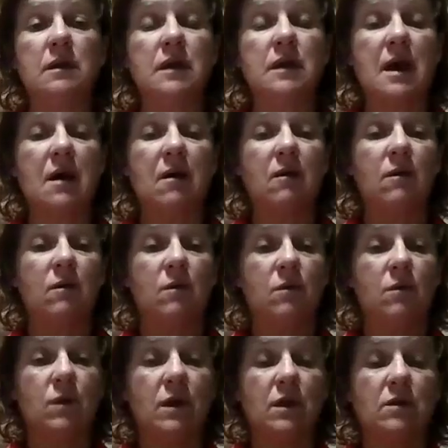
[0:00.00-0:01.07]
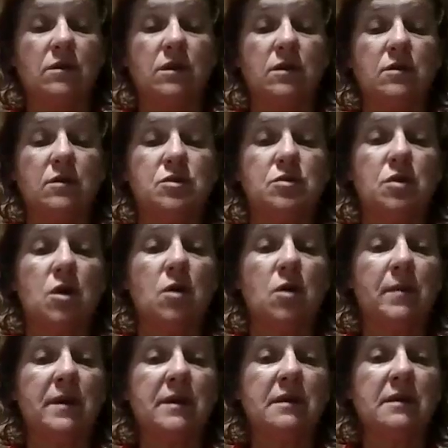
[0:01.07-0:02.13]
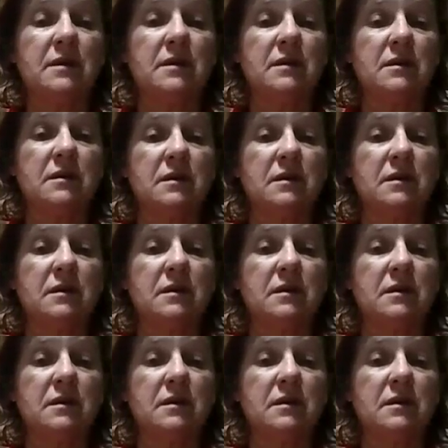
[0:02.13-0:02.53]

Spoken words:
Now, what you do is you open